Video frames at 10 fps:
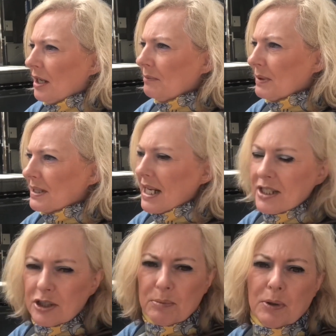
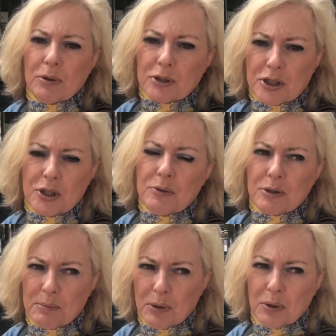sensible,
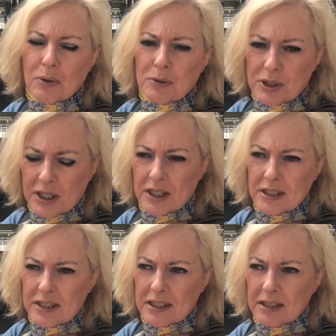suitable
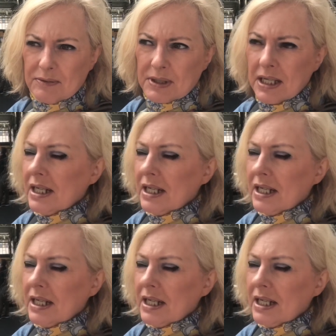alternatives.